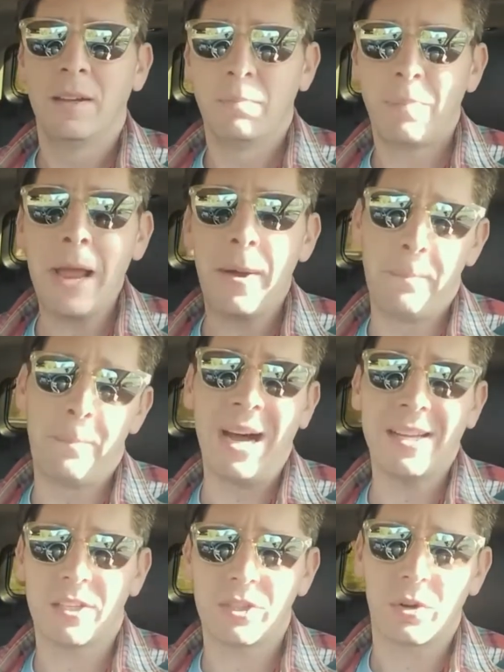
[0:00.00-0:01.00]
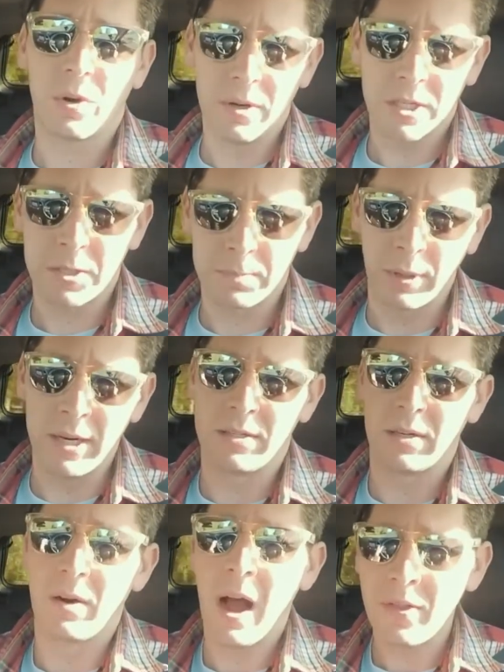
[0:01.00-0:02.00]
buy a bus or a
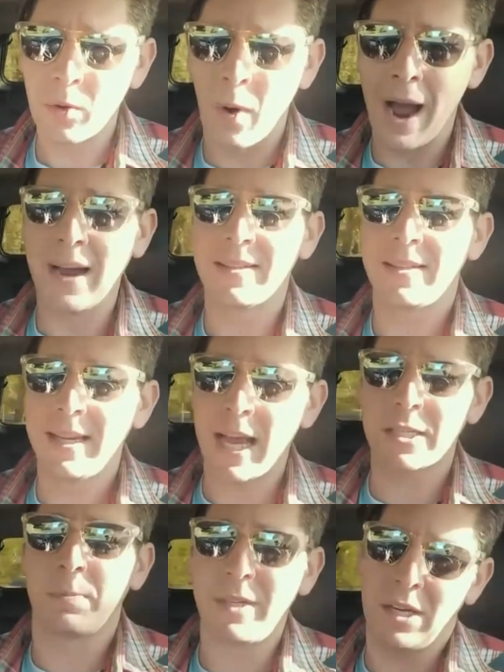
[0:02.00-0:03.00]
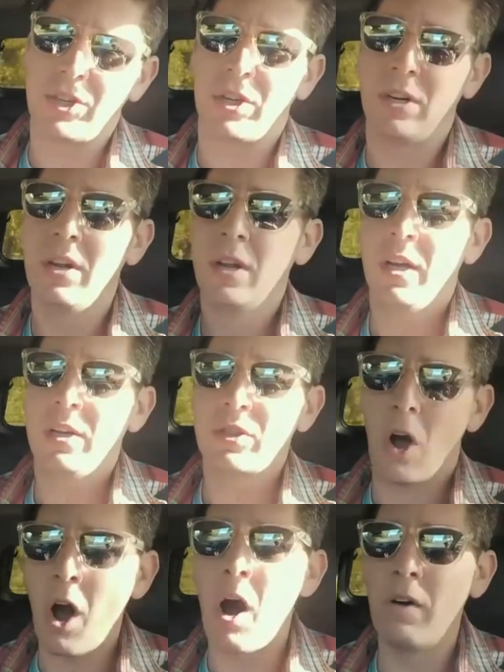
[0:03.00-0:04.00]
Sprinter. Otherwise, the Expedition is
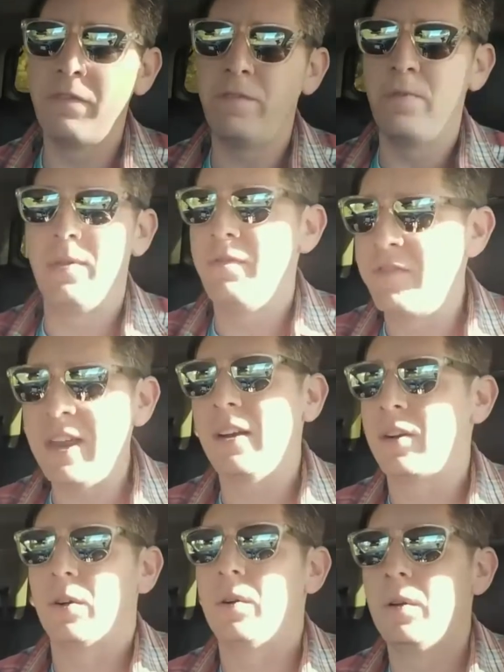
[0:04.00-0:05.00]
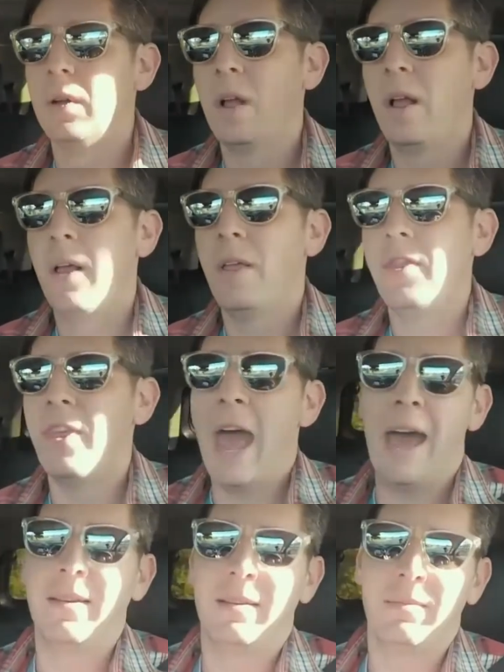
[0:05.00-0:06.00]
all the vehicle
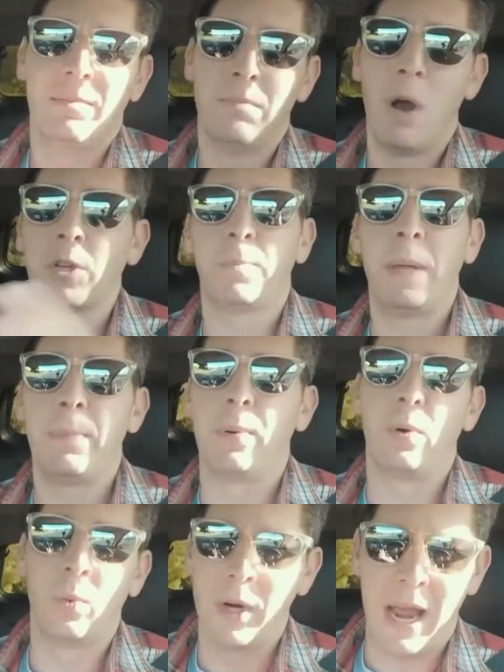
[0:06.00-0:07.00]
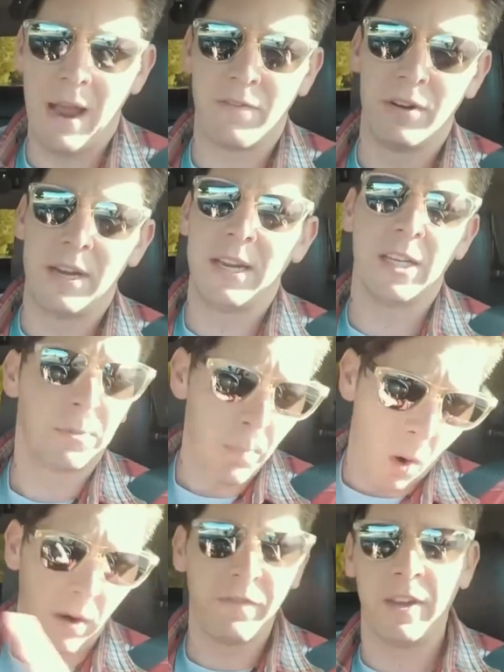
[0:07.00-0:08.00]
that most people would ever need. It's
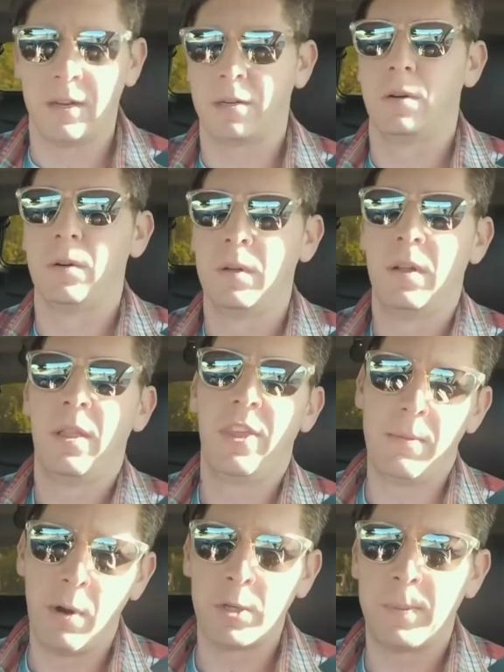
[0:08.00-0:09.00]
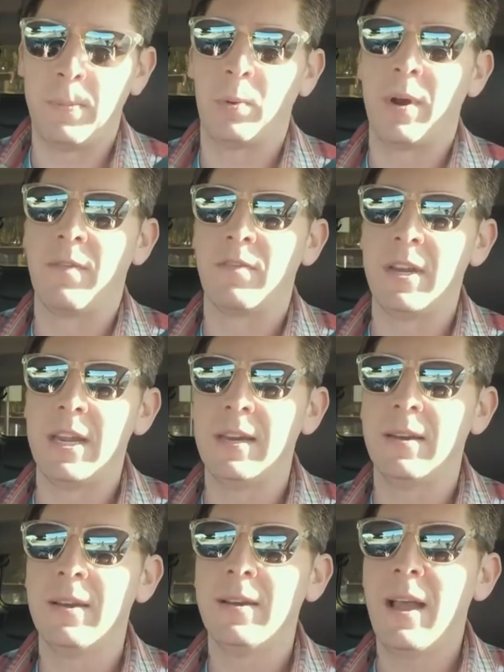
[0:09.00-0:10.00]
more vehicle than most people would ever
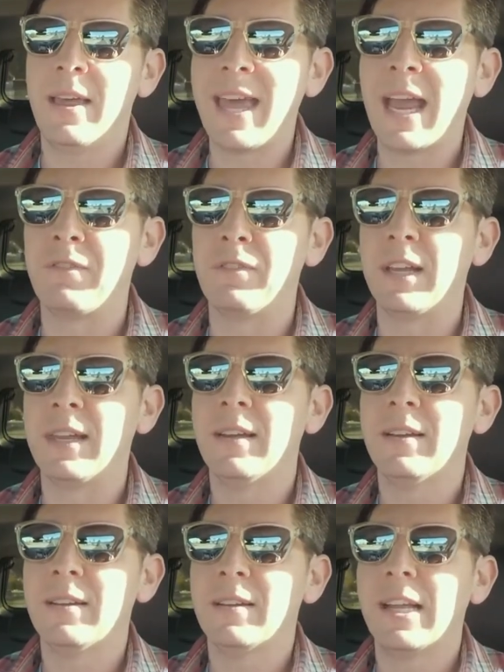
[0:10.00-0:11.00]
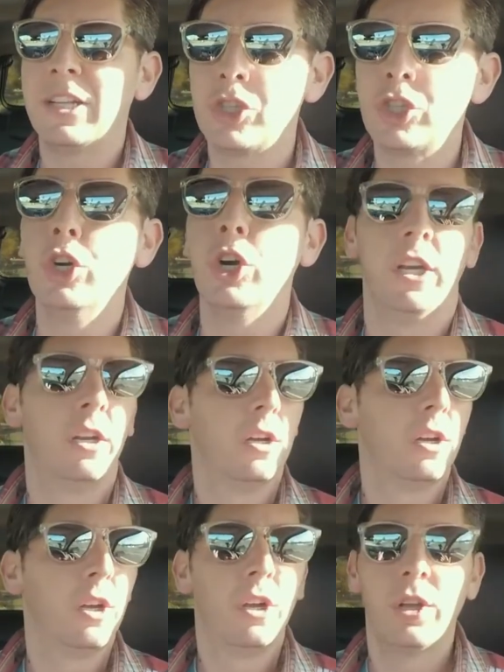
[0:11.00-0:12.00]
need. And thankfully, it's good.
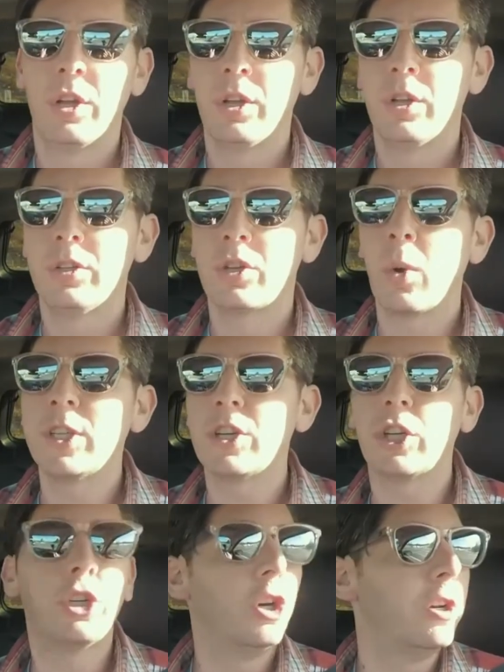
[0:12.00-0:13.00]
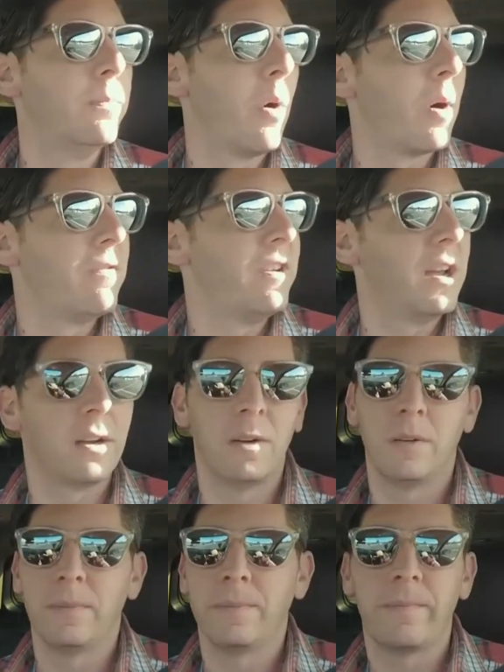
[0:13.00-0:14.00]
So it's a good more
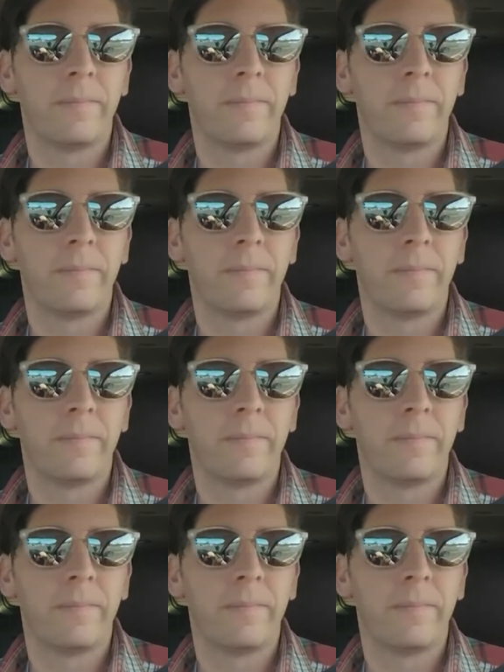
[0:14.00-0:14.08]
vehicle.